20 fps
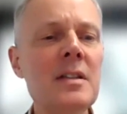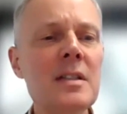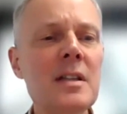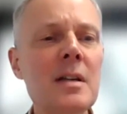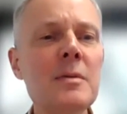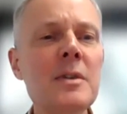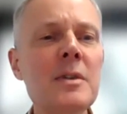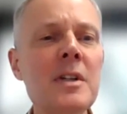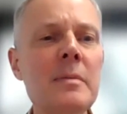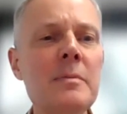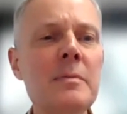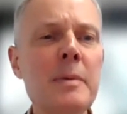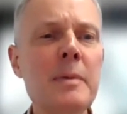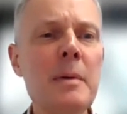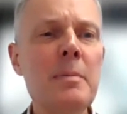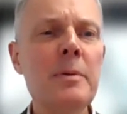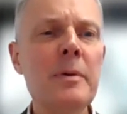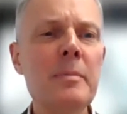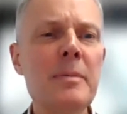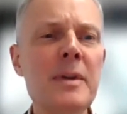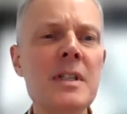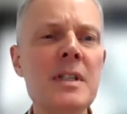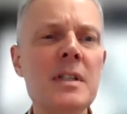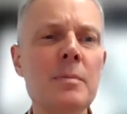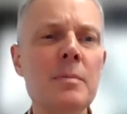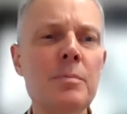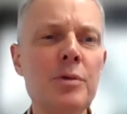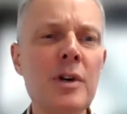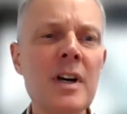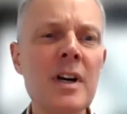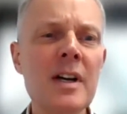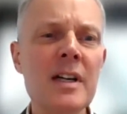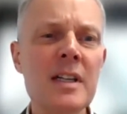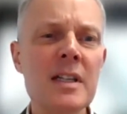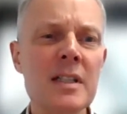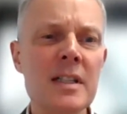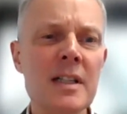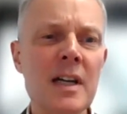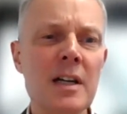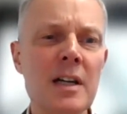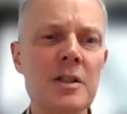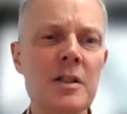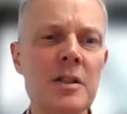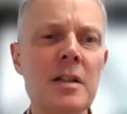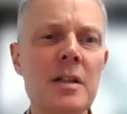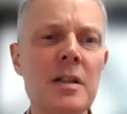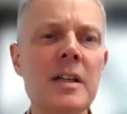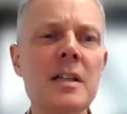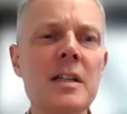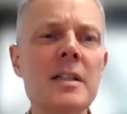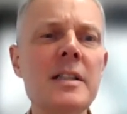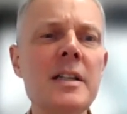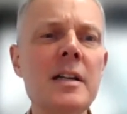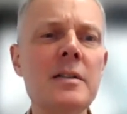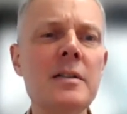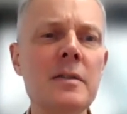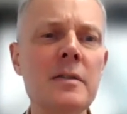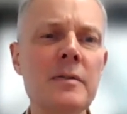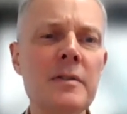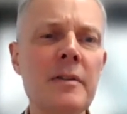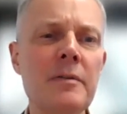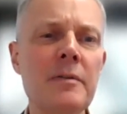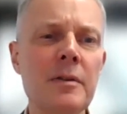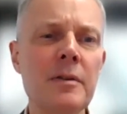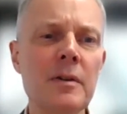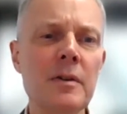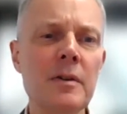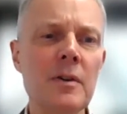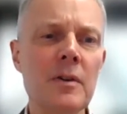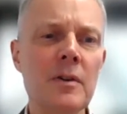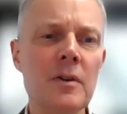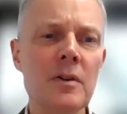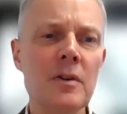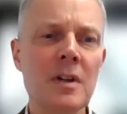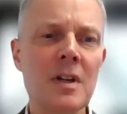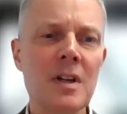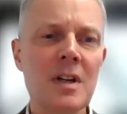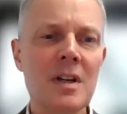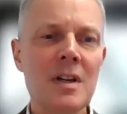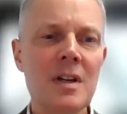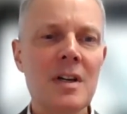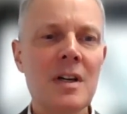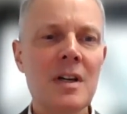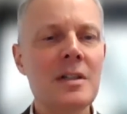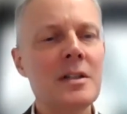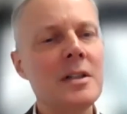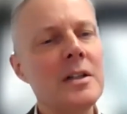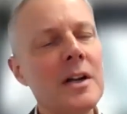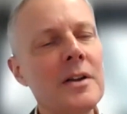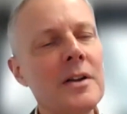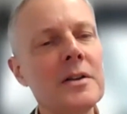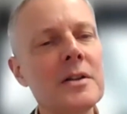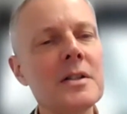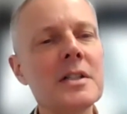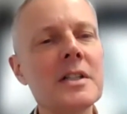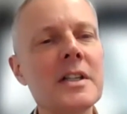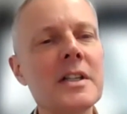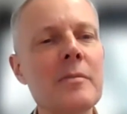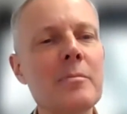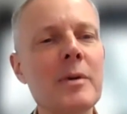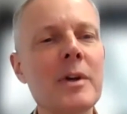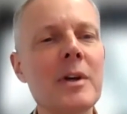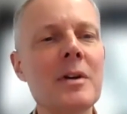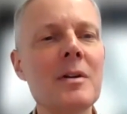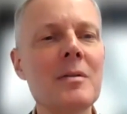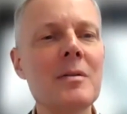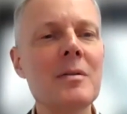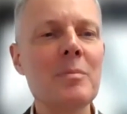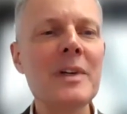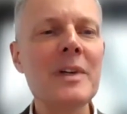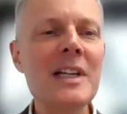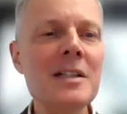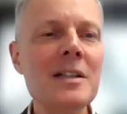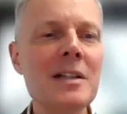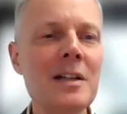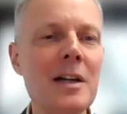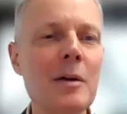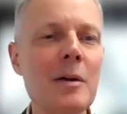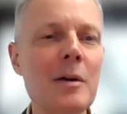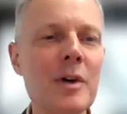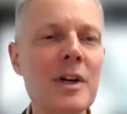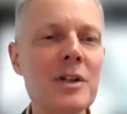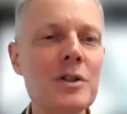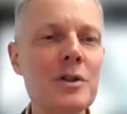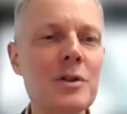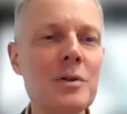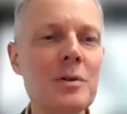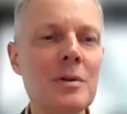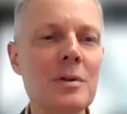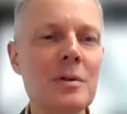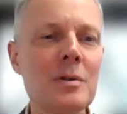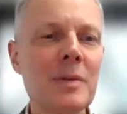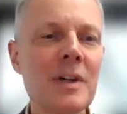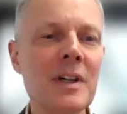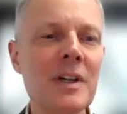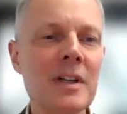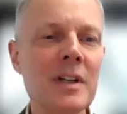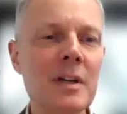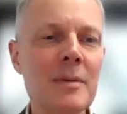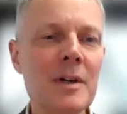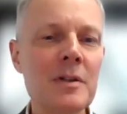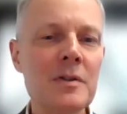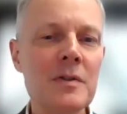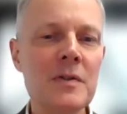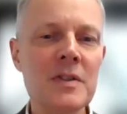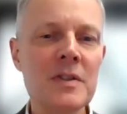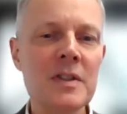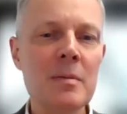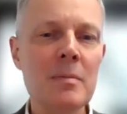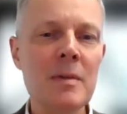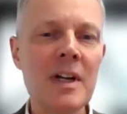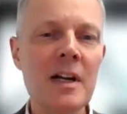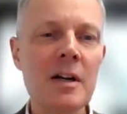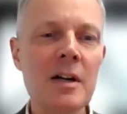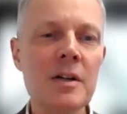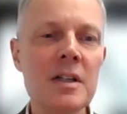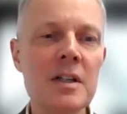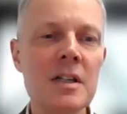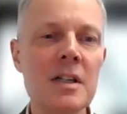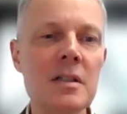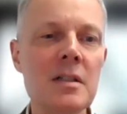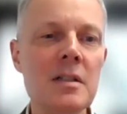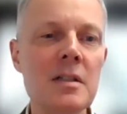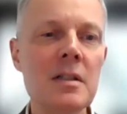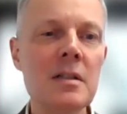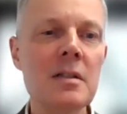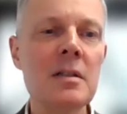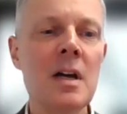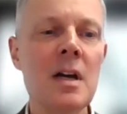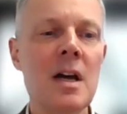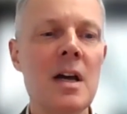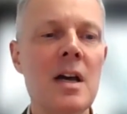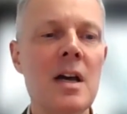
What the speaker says: sometimes people have been surprised actually at the extent of difference, and in others they've been pleasantly reassured by the amount of similarity. So